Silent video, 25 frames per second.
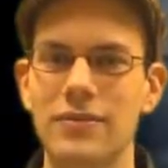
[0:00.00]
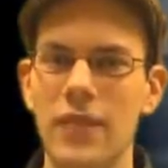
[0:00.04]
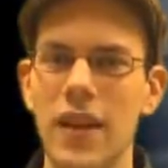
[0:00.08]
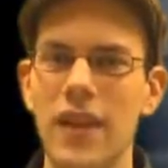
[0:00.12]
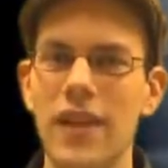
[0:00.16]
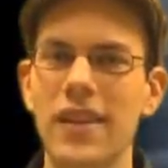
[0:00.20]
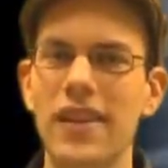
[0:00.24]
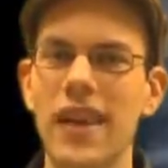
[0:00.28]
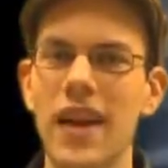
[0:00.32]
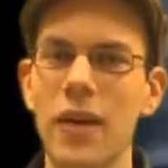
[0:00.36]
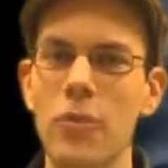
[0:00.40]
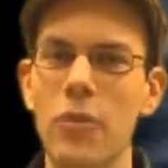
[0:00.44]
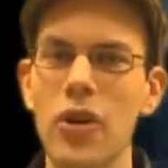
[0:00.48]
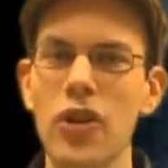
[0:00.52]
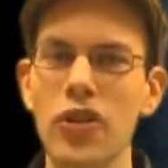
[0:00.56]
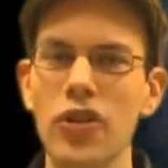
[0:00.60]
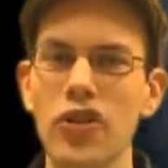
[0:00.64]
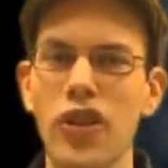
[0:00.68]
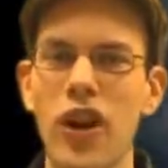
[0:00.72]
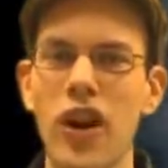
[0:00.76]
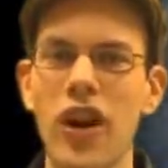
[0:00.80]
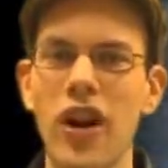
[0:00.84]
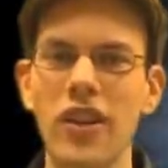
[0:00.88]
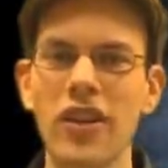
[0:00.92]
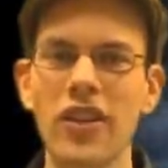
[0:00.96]
In
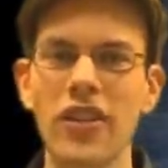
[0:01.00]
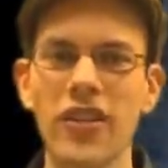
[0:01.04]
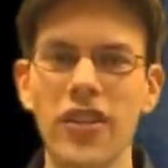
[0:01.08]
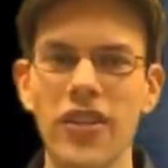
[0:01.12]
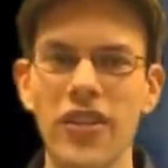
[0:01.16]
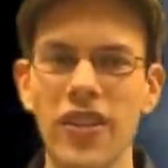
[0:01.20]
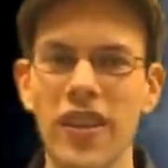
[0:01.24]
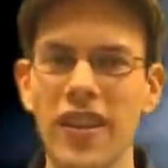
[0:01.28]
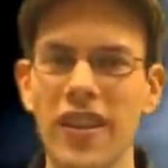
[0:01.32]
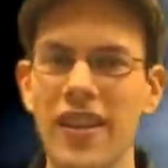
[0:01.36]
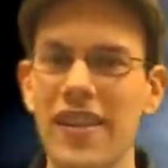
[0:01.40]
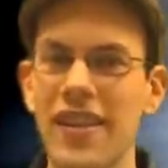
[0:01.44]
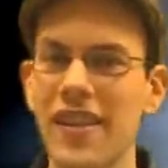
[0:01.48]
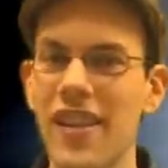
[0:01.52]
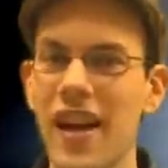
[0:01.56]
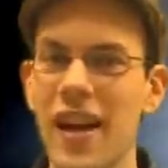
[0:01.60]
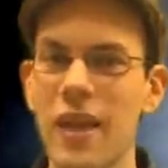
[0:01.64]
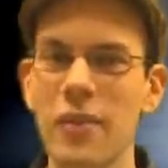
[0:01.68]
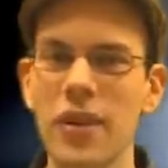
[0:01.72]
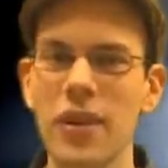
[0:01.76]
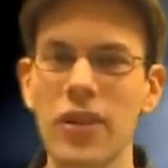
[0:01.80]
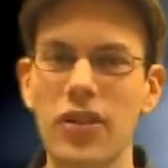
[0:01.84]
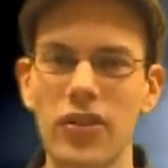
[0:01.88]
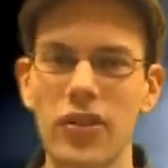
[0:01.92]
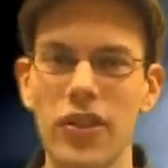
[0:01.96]
demos, Connor is seen
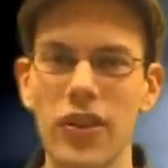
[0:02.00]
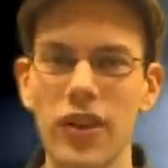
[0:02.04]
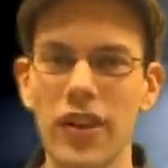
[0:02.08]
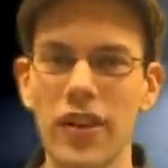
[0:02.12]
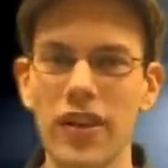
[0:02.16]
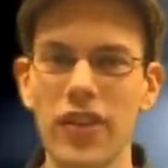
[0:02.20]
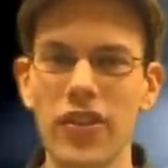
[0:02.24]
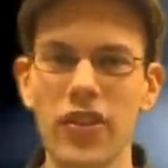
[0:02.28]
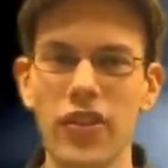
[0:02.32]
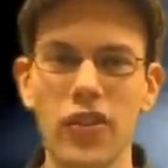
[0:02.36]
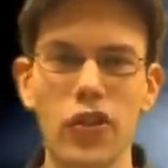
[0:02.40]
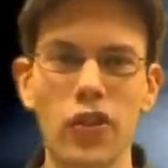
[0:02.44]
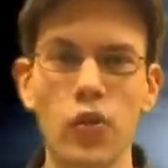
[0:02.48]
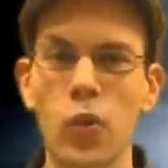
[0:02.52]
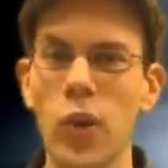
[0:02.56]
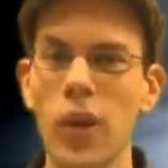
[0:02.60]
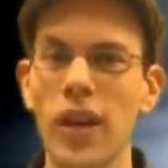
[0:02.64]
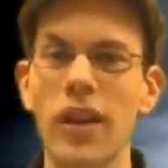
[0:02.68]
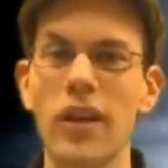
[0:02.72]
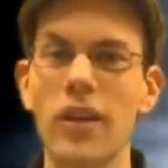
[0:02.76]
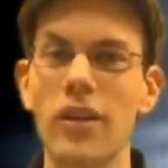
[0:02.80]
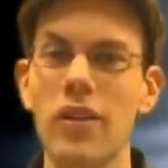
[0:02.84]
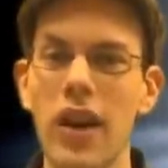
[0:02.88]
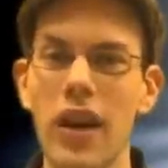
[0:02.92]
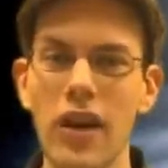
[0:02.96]
climbing trees,
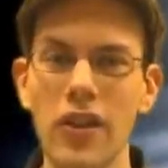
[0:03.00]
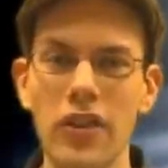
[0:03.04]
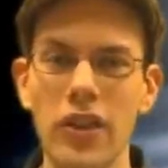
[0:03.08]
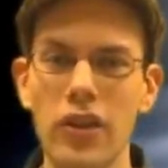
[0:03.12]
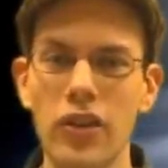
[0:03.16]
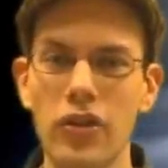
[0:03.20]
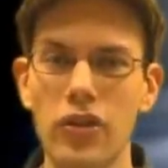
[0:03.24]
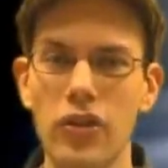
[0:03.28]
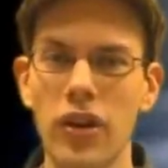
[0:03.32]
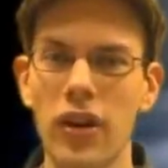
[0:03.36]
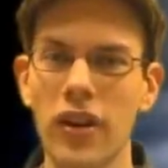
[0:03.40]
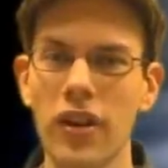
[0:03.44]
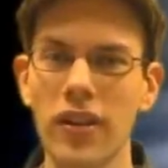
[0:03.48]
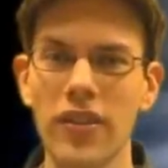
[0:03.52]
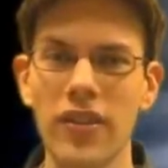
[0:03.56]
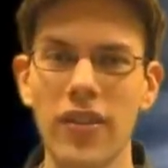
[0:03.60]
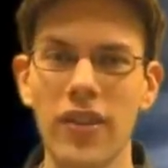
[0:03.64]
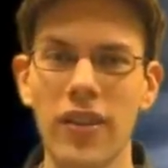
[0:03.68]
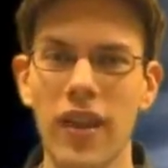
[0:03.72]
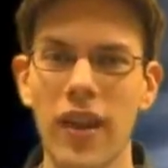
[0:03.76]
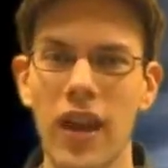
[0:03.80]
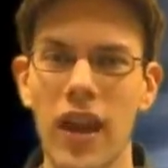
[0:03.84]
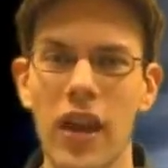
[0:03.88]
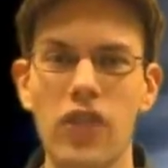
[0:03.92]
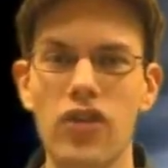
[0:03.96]
swinging around their trunks,
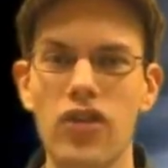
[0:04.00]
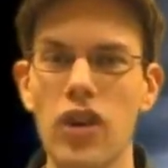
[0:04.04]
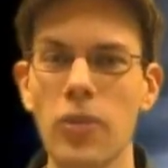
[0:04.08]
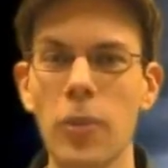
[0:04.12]
and